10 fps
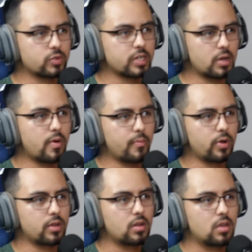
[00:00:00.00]
trick at one
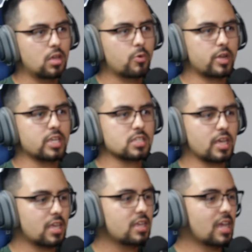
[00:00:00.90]
point where he's
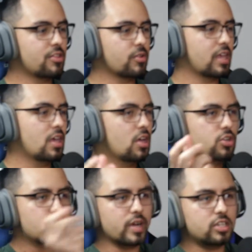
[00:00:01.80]
really? They're like,
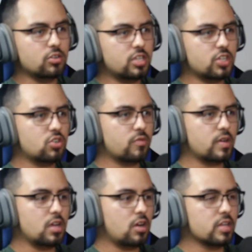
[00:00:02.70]
direct your attention over
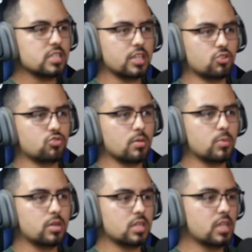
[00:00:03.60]
here, and it's like the
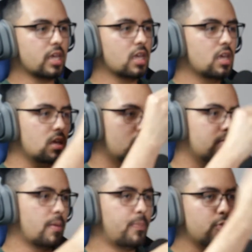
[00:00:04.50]
drummer, and then like
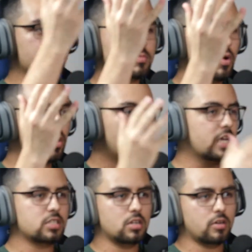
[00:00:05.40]
a poof of smoke, and
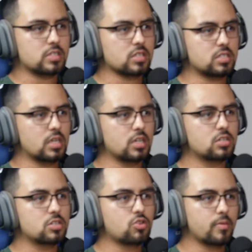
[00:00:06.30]
next thing you know, he's on
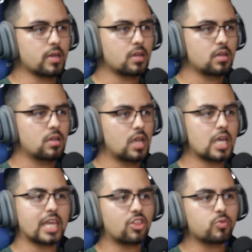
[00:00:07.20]
stage drumming
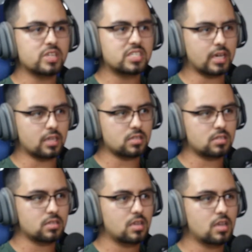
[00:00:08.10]
in like 3
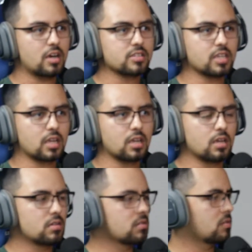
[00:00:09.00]
seconds. I was like,
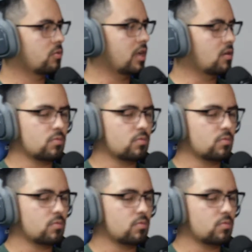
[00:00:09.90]
wait,